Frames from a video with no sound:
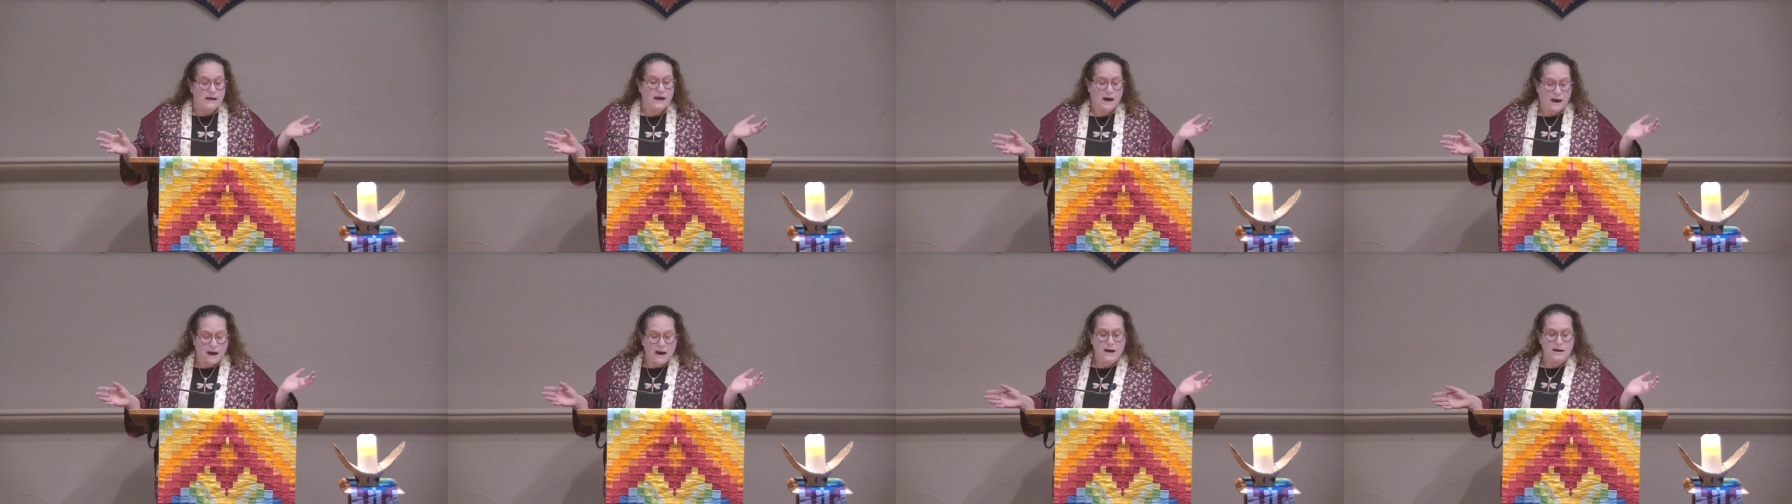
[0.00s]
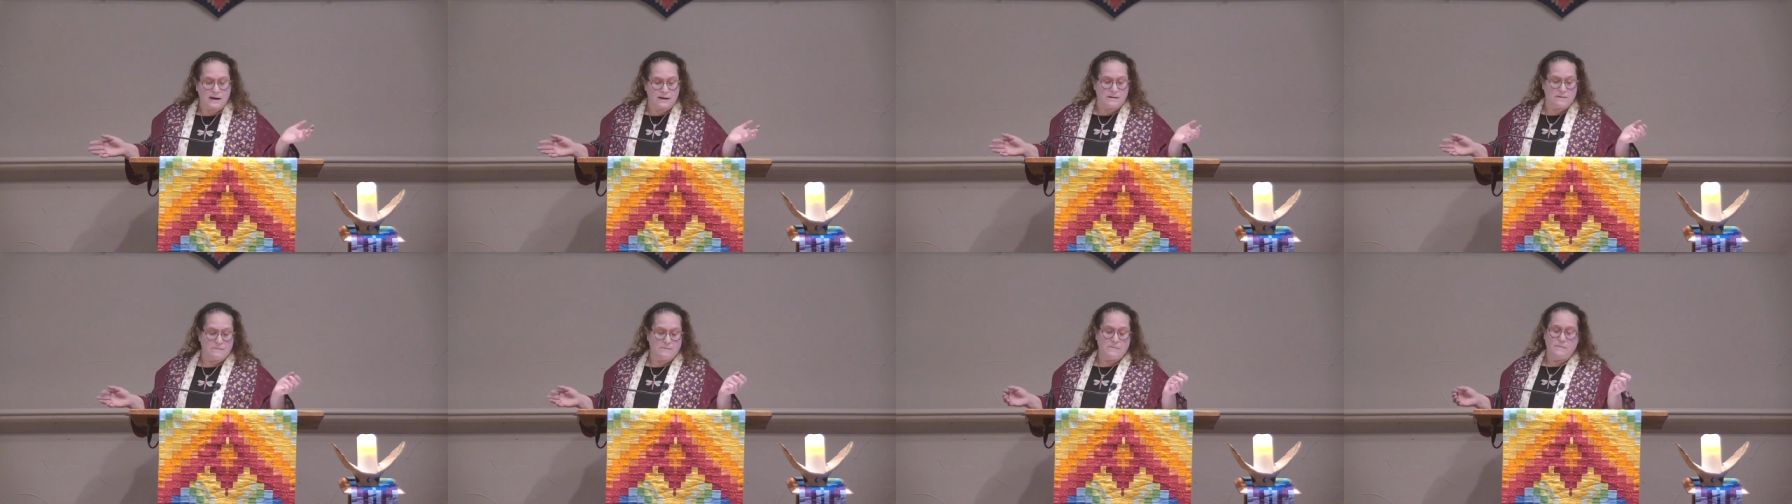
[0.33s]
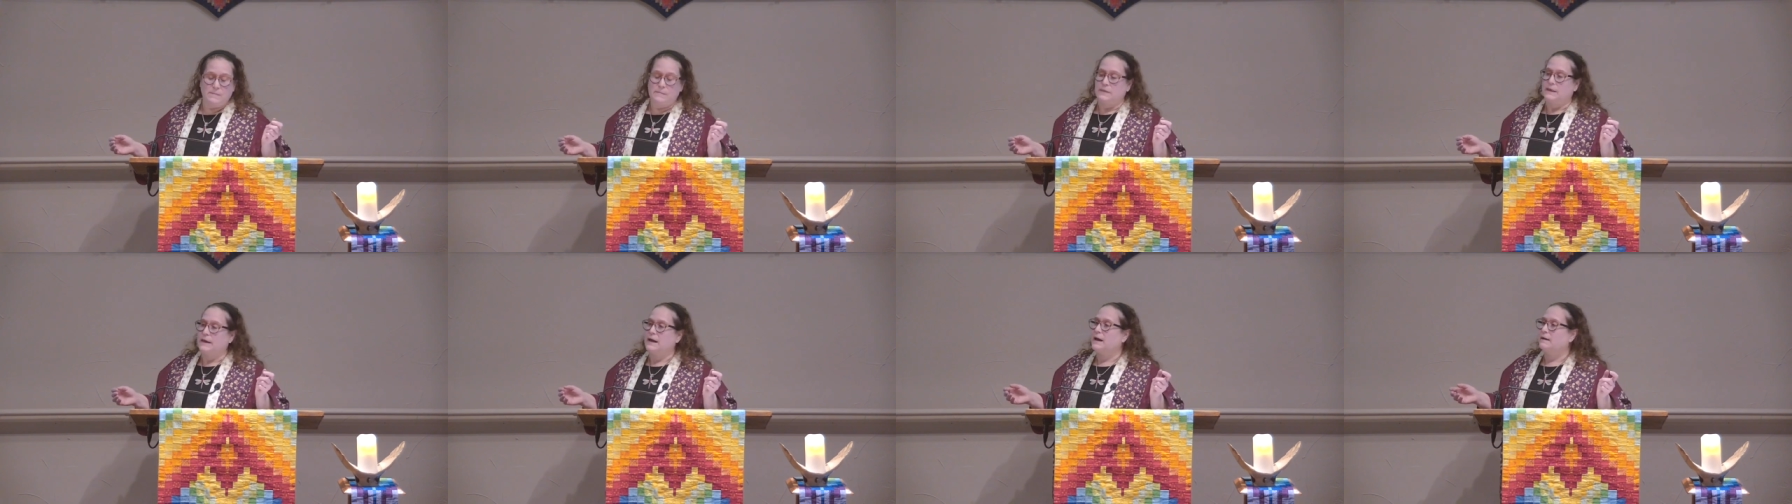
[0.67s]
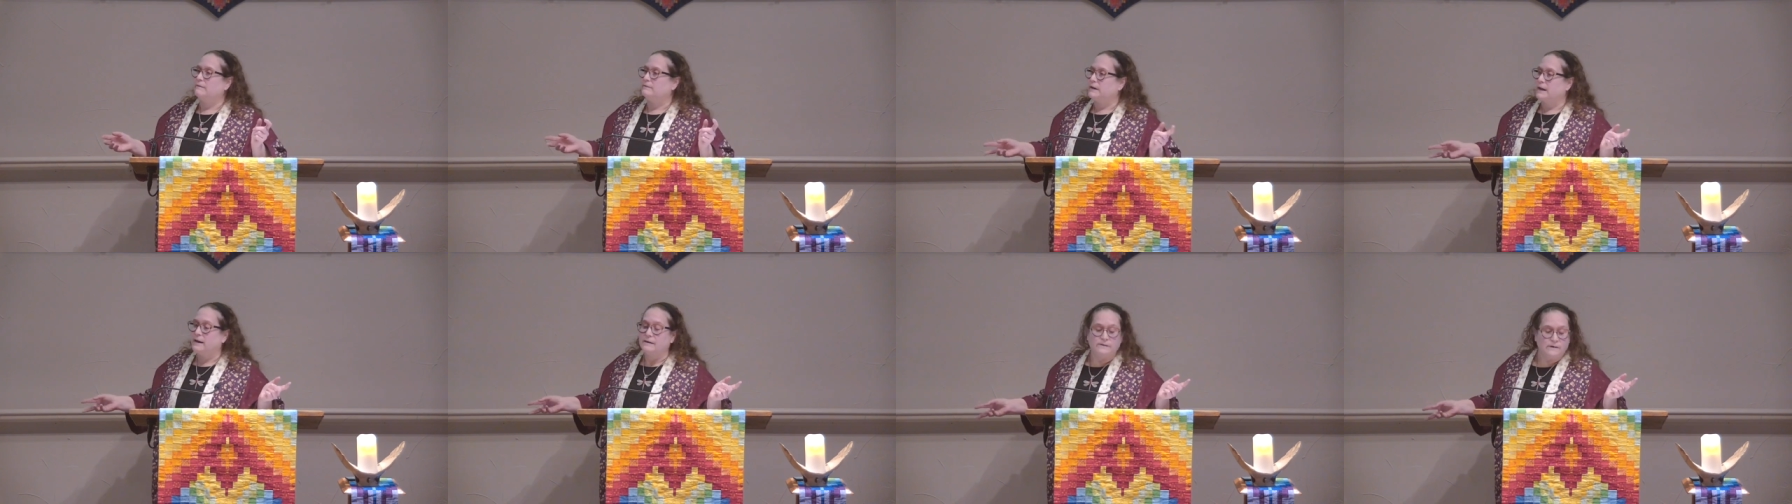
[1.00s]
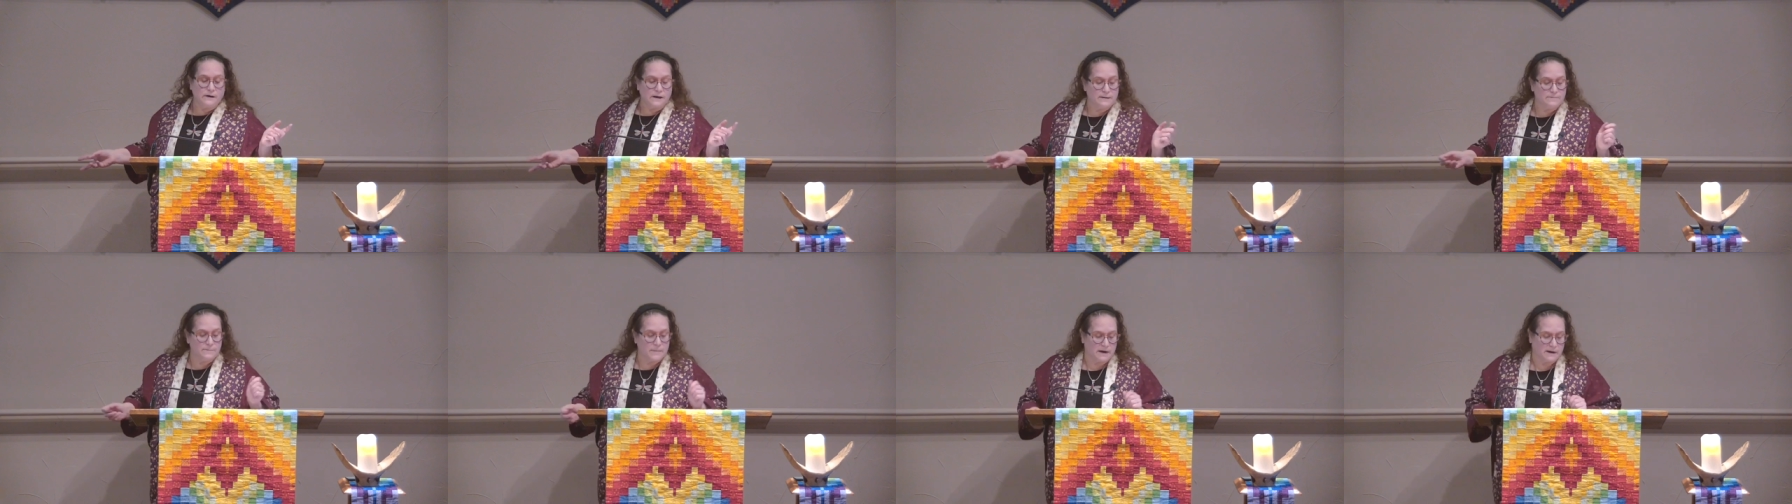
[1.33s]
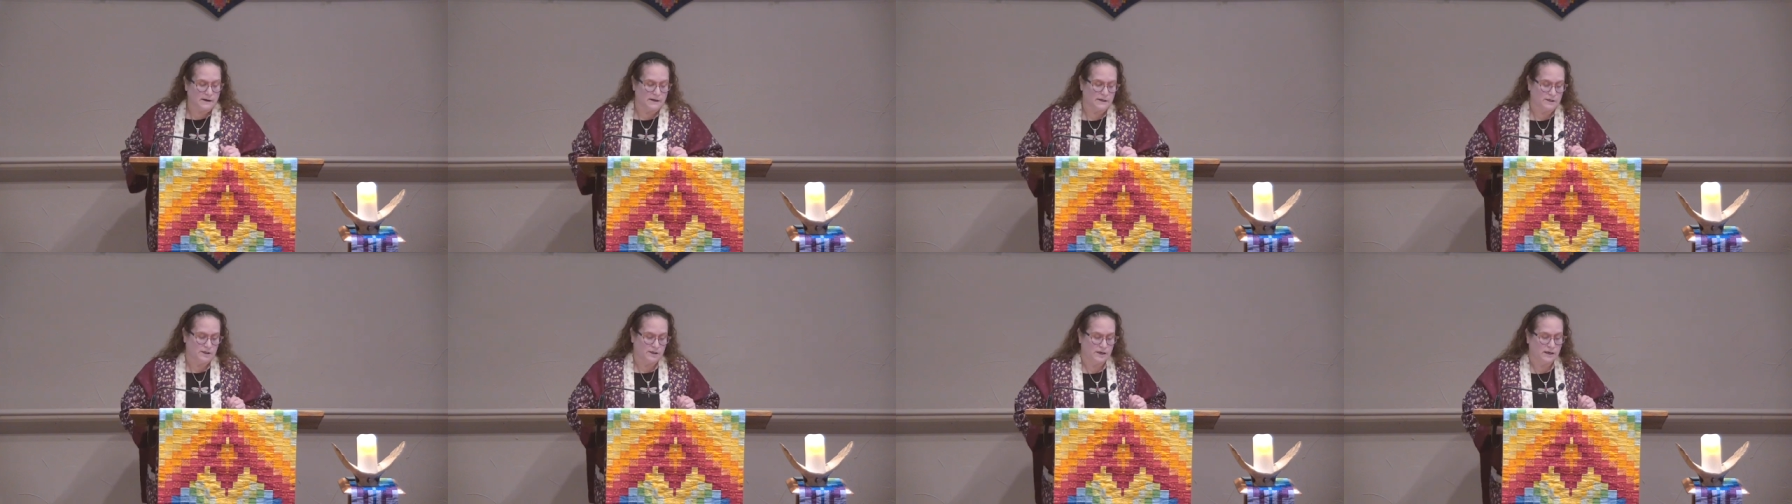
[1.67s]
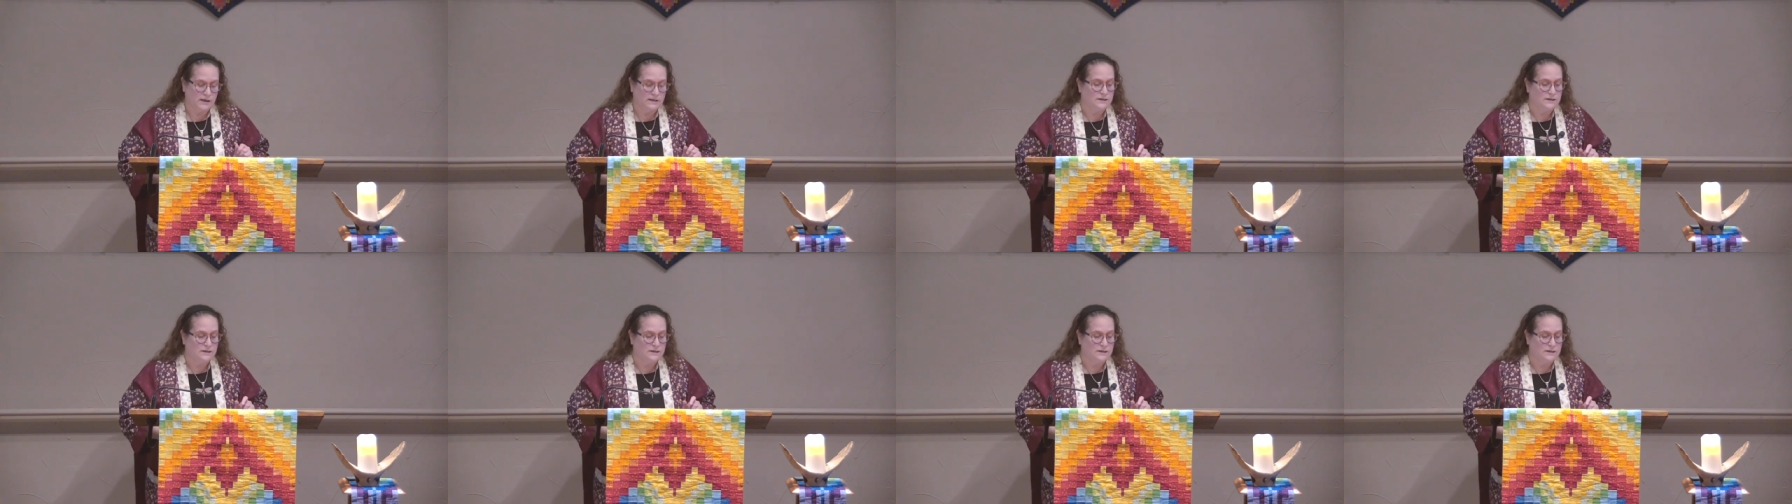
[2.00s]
time, they have levirate marriage.